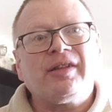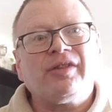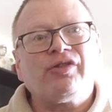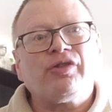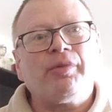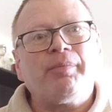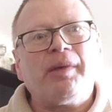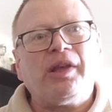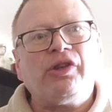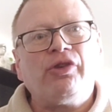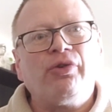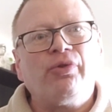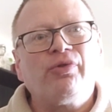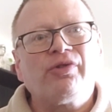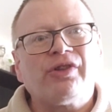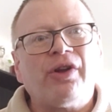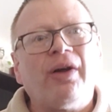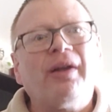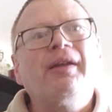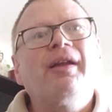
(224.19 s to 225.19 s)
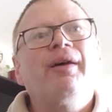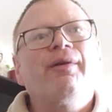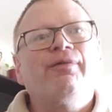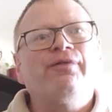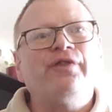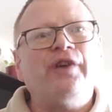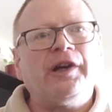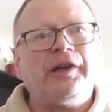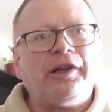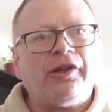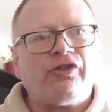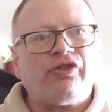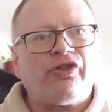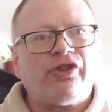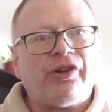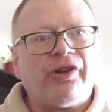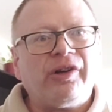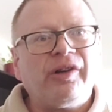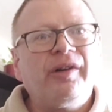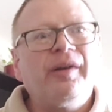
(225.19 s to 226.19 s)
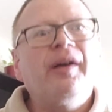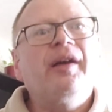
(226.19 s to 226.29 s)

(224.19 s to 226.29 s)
is to be used on furniture.